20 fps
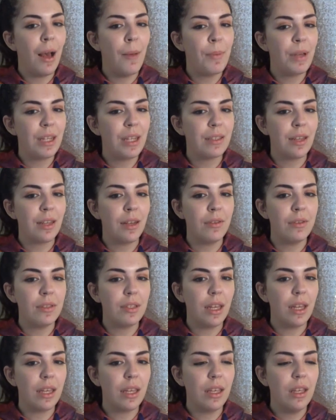because I was
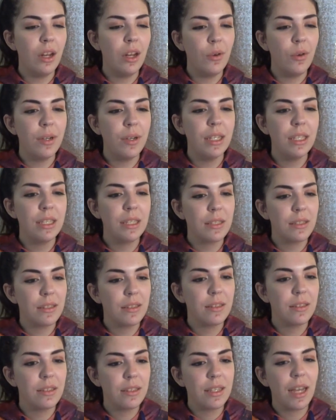like, you know what, it's
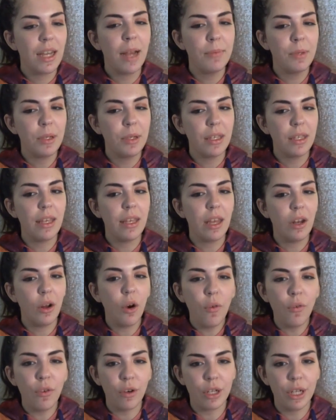time to get
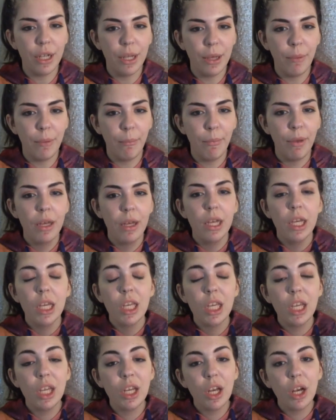over him.
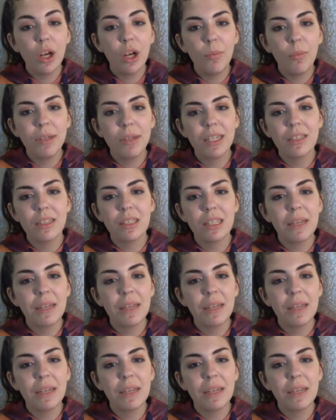Because